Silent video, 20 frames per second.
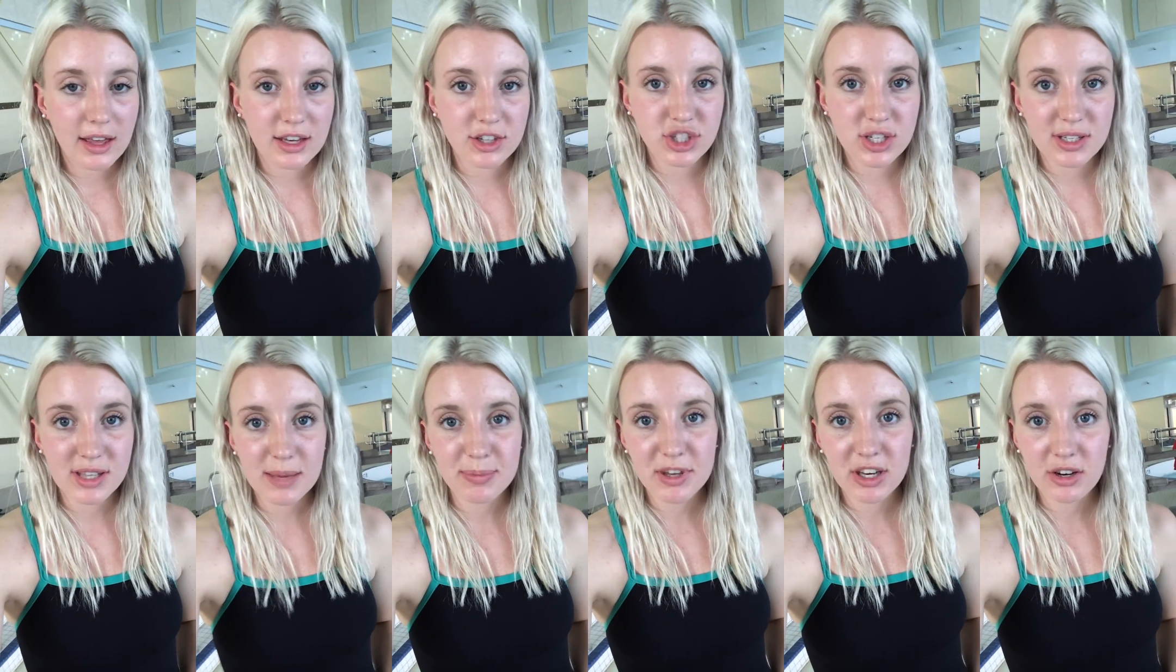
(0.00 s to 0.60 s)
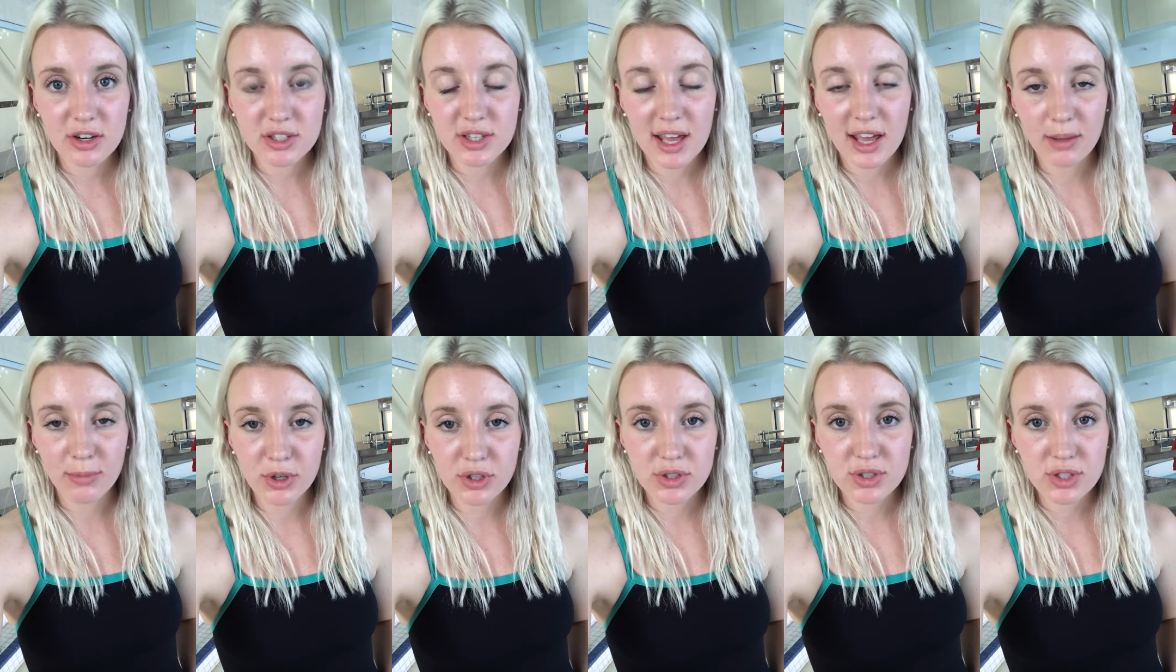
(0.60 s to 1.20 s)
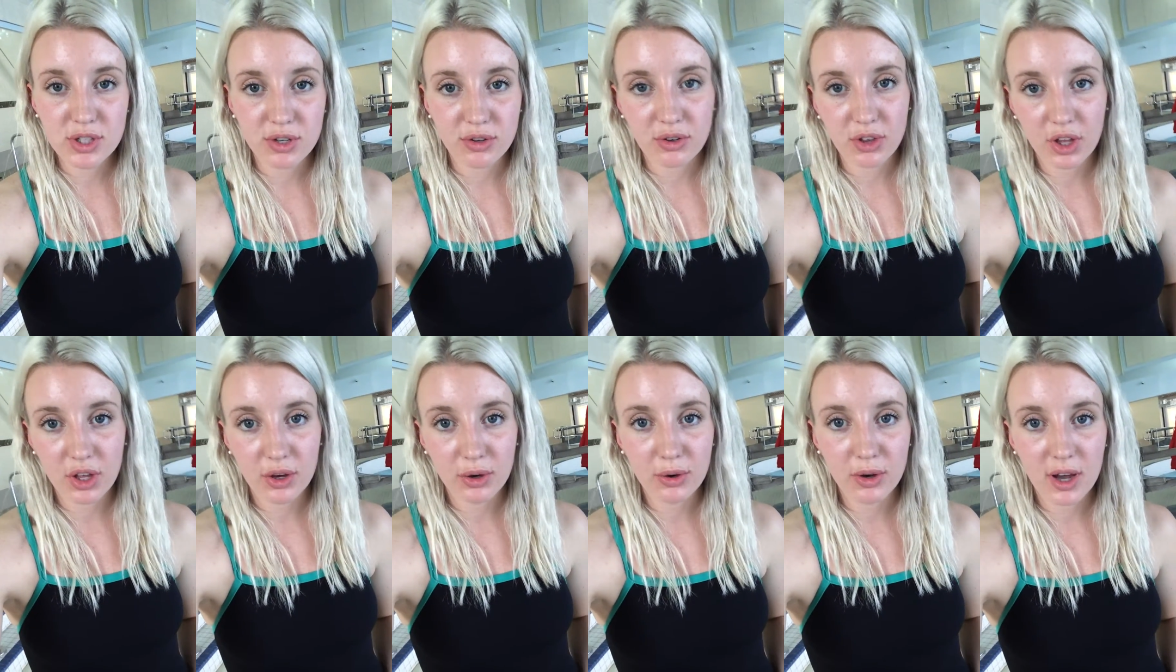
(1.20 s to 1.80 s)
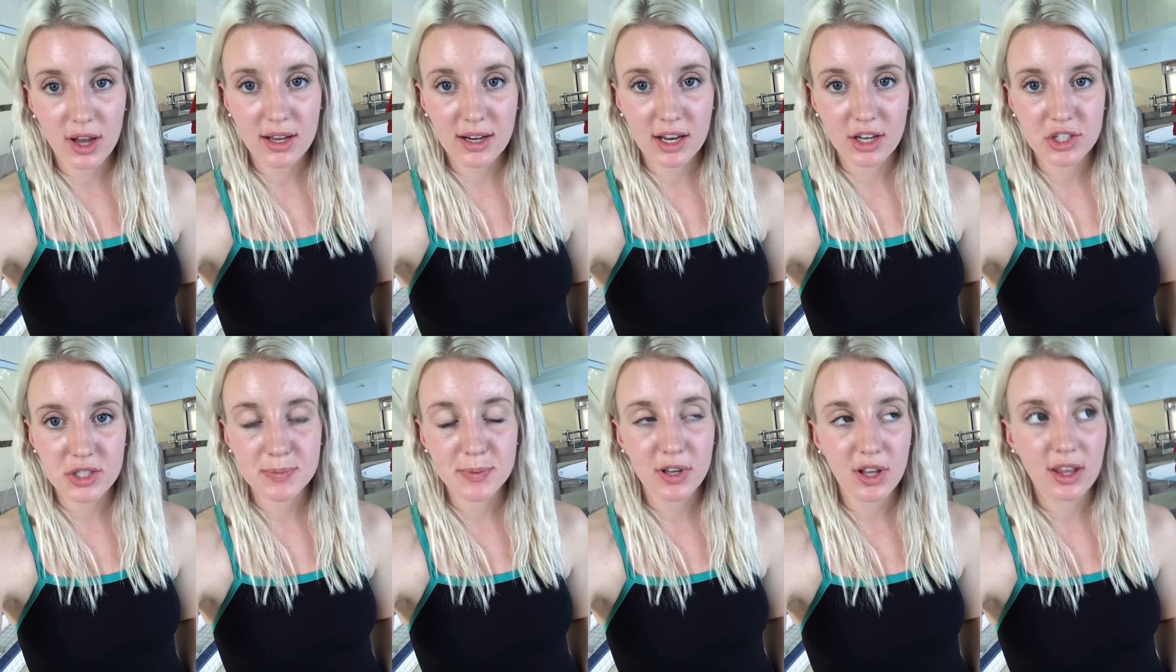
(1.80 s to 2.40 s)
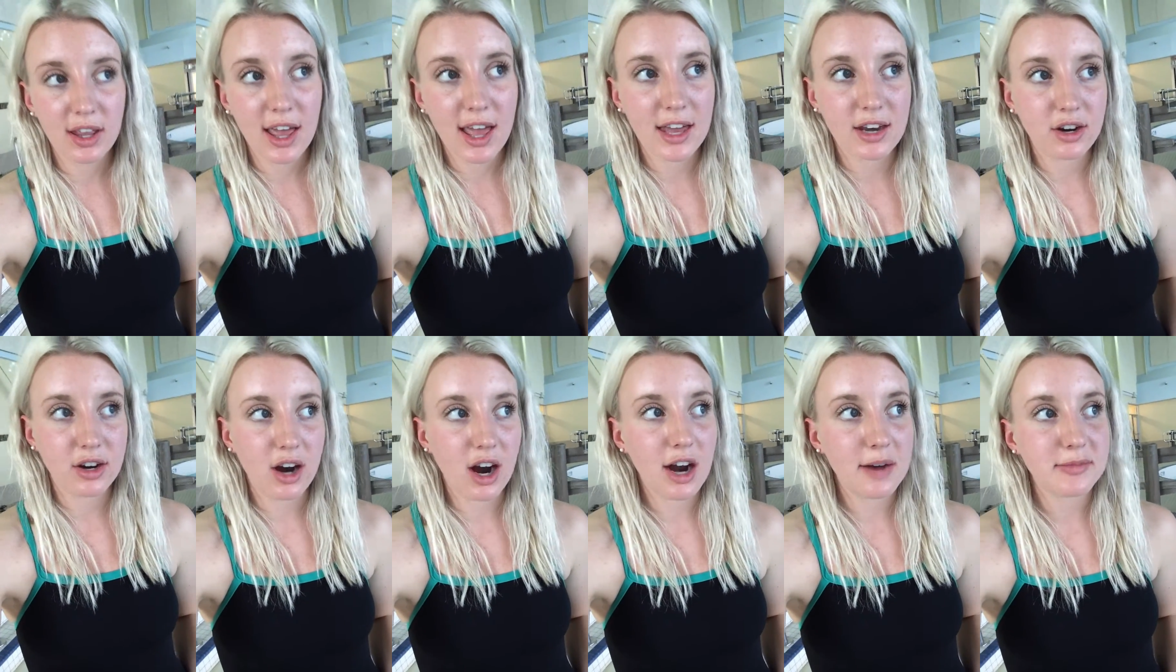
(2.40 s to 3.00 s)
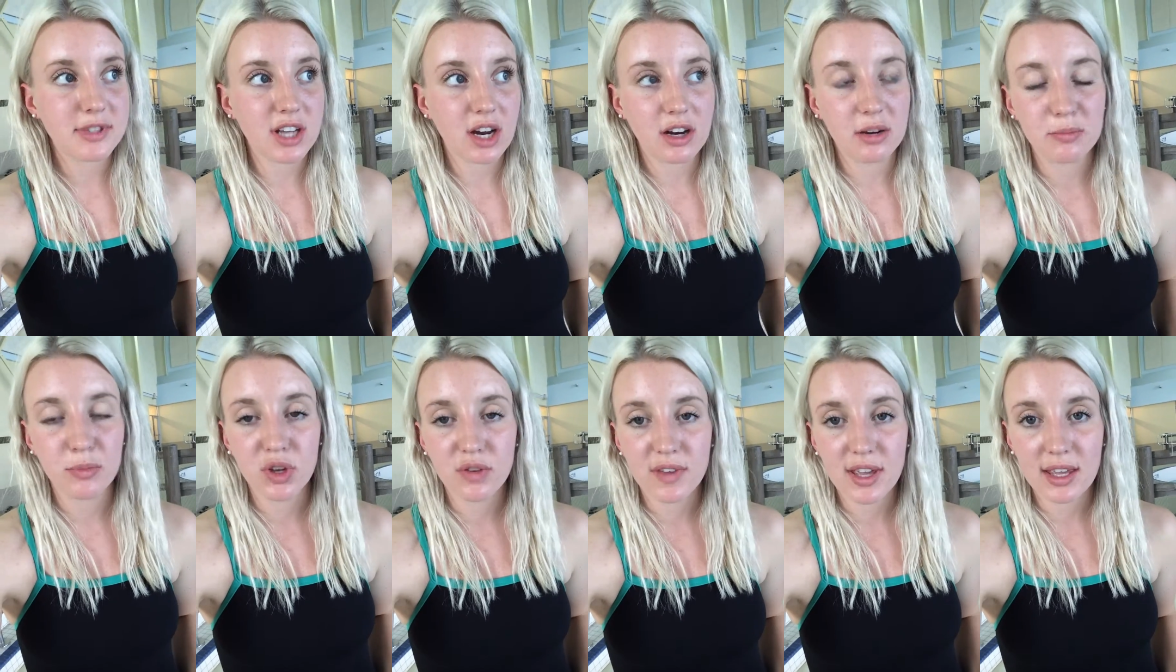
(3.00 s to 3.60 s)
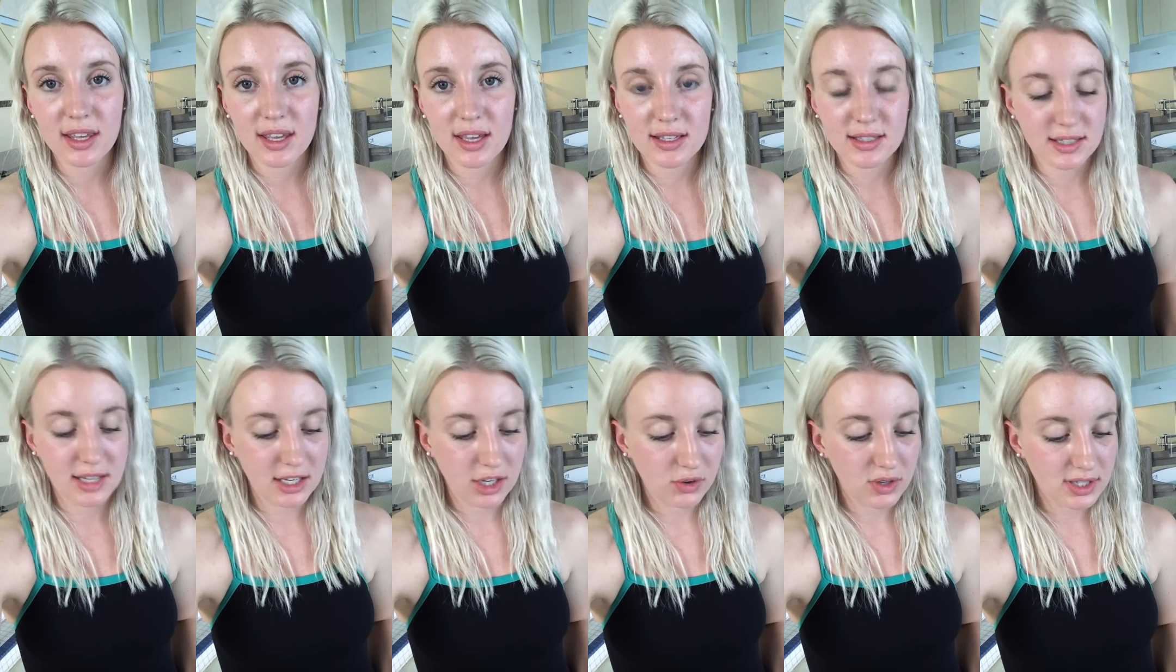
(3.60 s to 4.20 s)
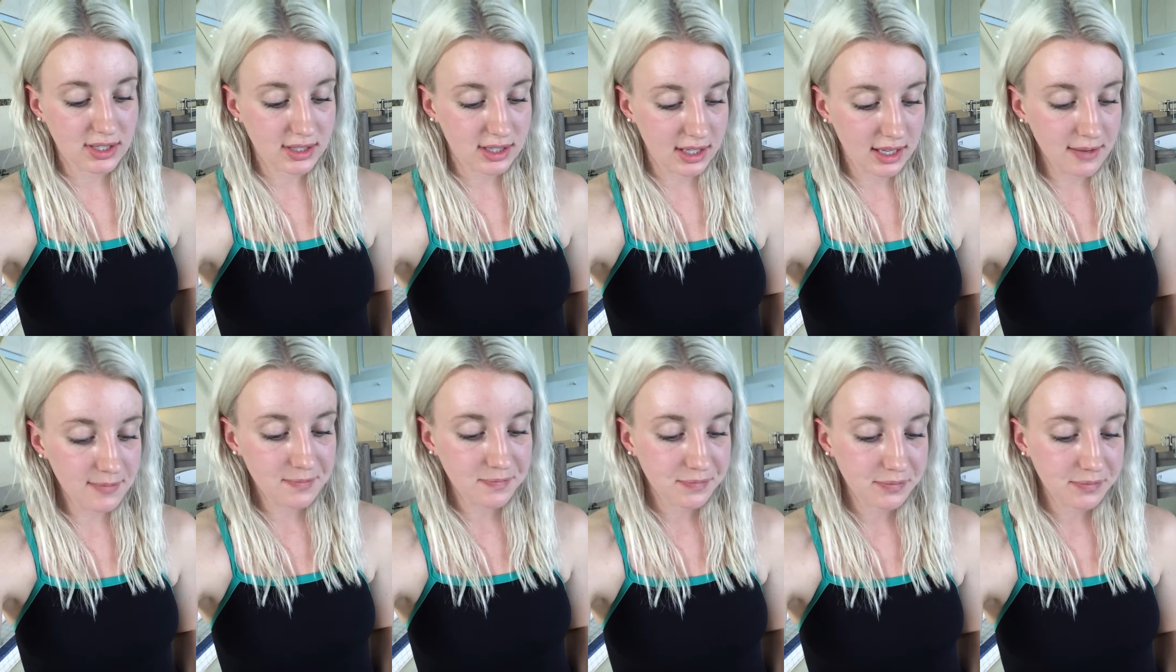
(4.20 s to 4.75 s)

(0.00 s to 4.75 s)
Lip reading: She's keeping her elbows too low on each pull and her arms aren't moving continuously.